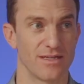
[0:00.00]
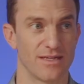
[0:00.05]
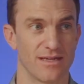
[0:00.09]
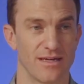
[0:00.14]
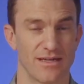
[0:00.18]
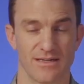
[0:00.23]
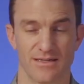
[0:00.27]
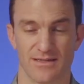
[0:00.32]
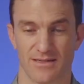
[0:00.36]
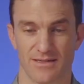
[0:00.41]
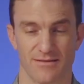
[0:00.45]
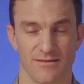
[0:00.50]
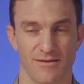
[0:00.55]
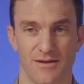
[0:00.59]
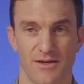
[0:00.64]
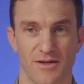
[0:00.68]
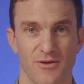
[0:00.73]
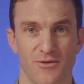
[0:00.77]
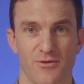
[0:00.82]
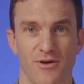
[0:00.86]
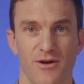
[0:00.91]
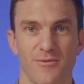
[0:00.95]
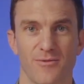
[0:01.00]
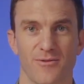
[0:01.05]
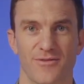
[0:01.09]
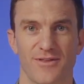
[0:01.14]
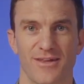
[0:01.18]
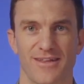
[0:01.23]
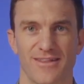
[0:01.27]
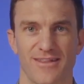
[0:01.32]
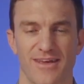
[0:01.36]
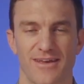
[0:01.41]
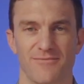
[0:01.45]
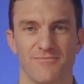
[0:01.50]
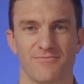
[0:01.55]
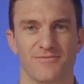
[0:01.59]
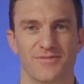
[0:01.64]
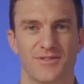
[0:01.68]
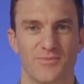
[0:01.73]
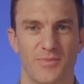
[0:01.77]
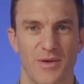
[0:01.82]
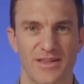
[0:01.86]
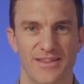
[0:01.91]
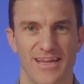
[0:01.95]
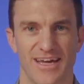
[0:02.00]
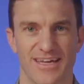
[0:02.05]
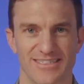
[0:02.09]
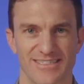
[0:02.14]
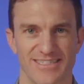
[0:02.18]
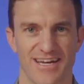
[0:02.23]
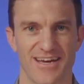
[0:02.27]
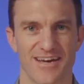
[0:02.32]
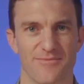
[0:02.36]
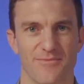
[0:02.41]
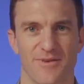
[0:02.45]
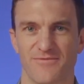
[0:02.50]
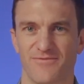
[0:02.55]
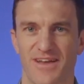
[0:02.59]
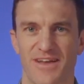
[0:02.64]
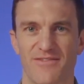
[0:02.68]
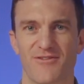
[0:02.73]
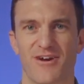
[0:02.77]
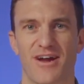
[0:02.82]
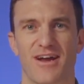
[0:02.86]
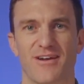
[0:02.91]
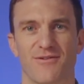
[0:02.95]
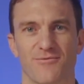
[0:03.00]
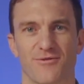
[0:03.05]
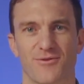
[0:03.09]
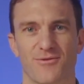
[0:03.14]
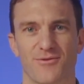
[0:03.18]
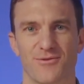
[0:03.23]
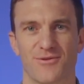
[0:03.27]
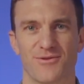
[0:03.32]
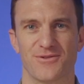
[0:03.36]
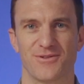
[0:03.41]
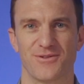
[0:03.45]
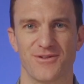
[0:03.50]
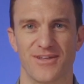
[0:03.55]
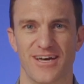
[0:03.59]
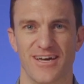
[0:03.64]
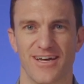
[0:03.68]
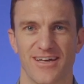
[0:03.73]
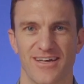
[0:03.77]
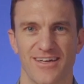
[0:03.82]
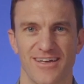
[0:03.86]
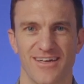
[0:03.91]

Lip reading: That is an incredible thing. They spent that time. I've never had a recruiter do that.